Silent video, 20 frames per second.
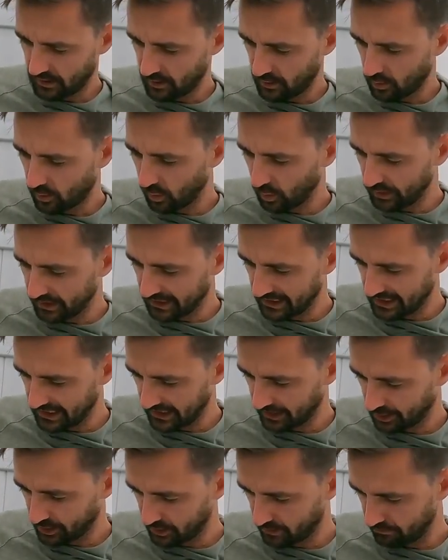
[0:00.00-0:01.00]
your old
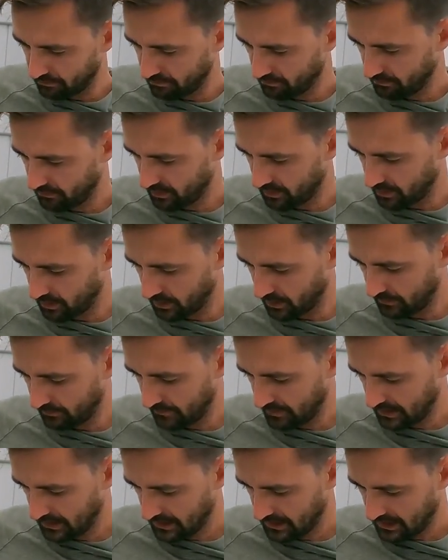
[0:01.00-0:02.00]
connection, sorry,
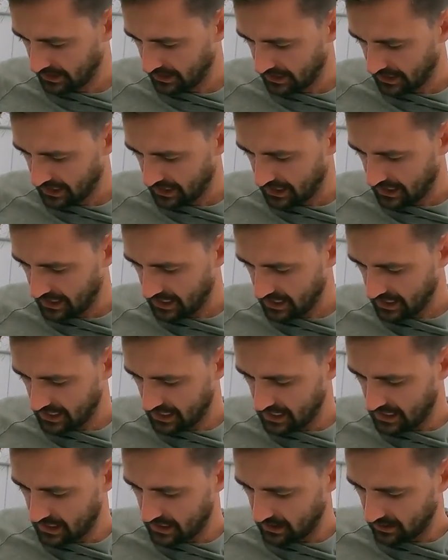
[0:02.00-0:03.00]

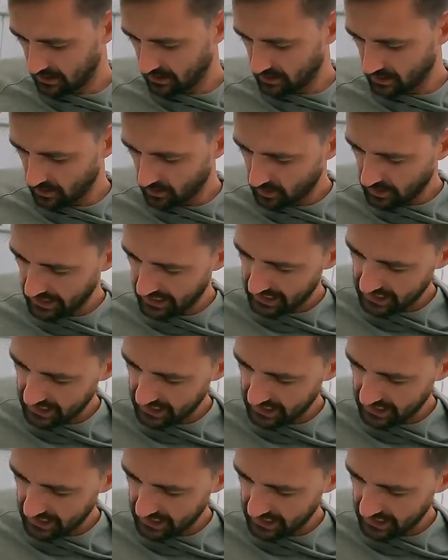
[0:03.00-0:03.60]
and go